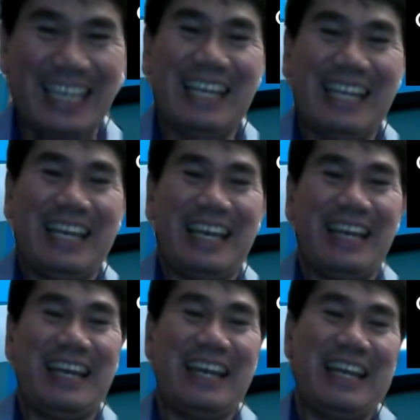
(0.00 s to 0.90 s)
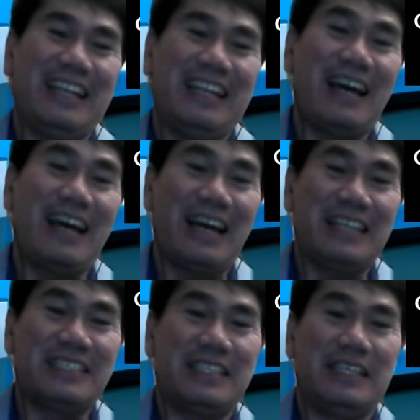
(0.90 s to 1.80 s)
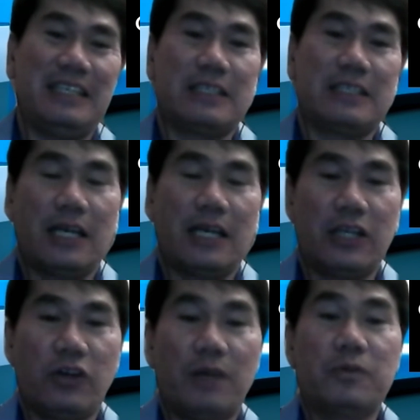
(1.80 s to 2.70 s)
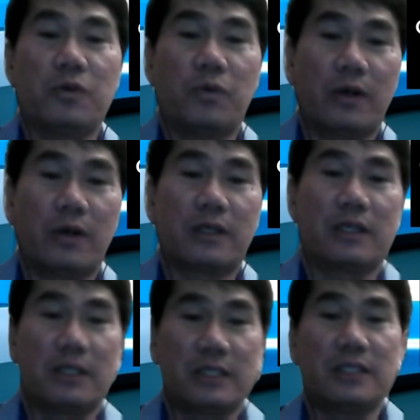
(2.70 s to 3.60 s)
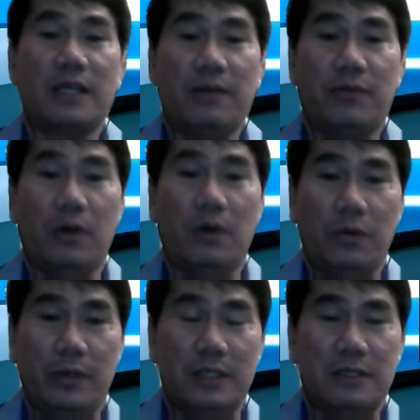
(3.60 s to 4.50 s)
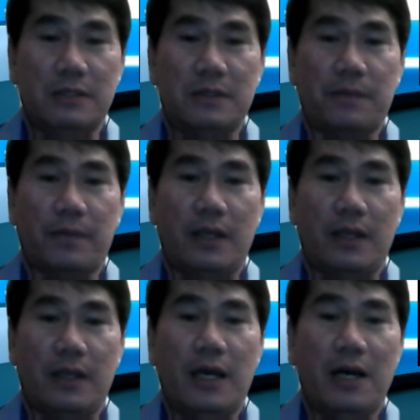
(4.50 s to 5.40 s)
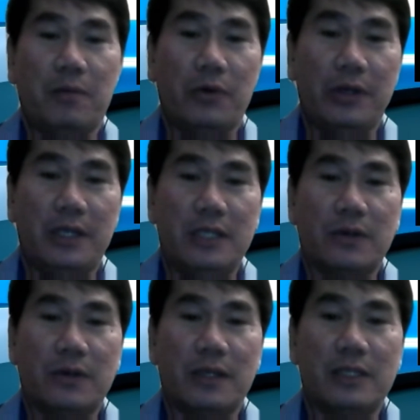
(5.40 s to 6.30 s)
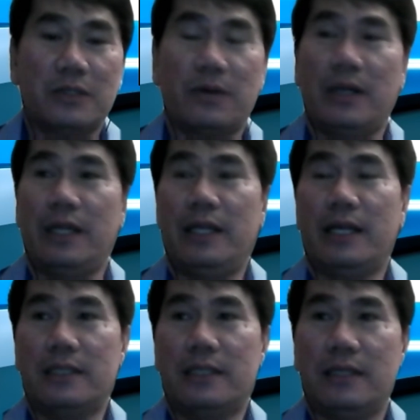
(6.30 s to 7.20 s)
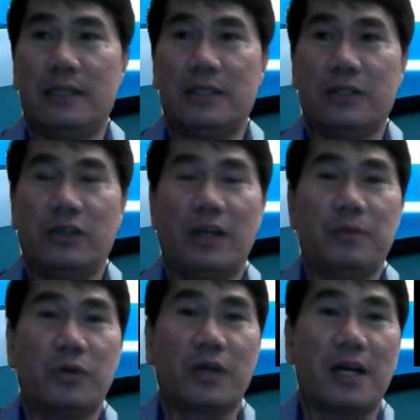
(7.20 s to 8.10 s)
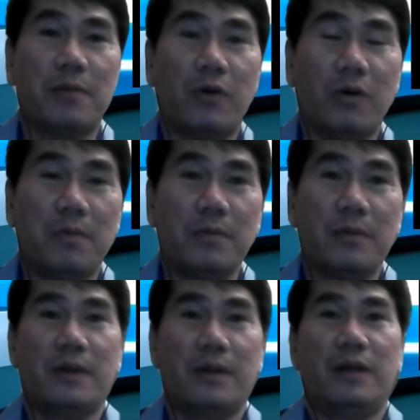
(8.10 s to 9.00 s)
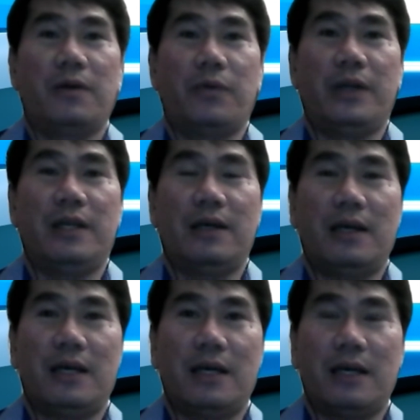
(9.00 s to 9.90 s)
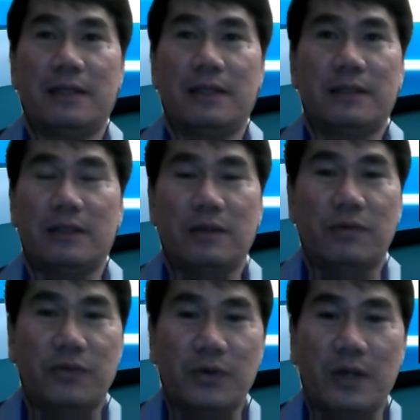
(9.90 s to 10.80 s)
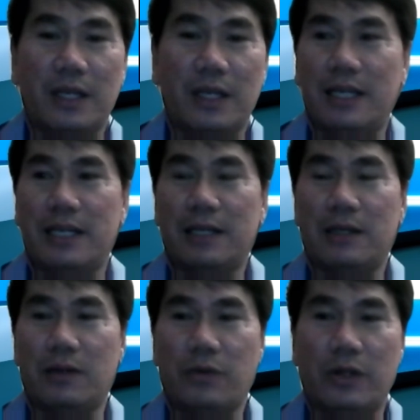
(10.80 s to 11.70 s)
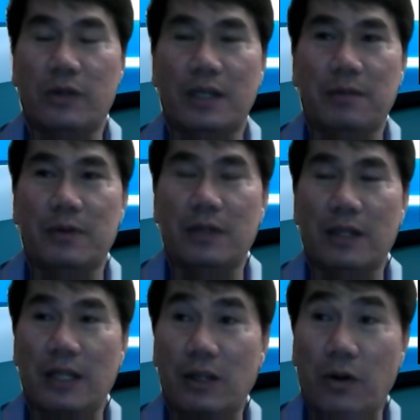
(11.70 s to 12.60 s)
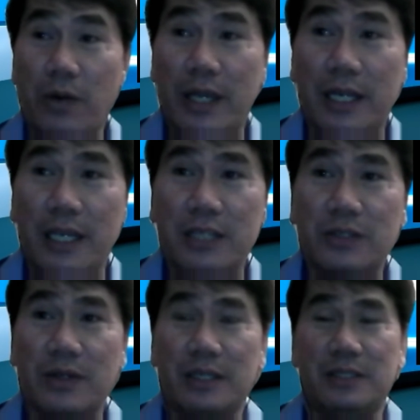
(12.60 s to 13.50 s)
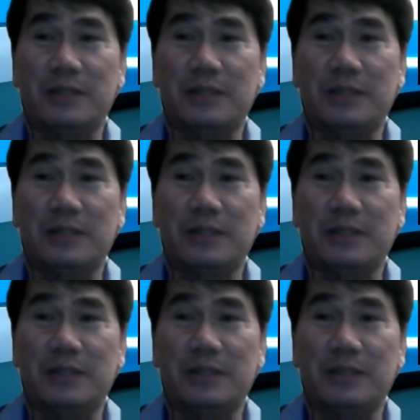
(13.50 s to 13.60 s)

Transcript: And last is you have to work safe always. Avoid injuries or any accidents. You have to come home with a full, we don't have no any injuries.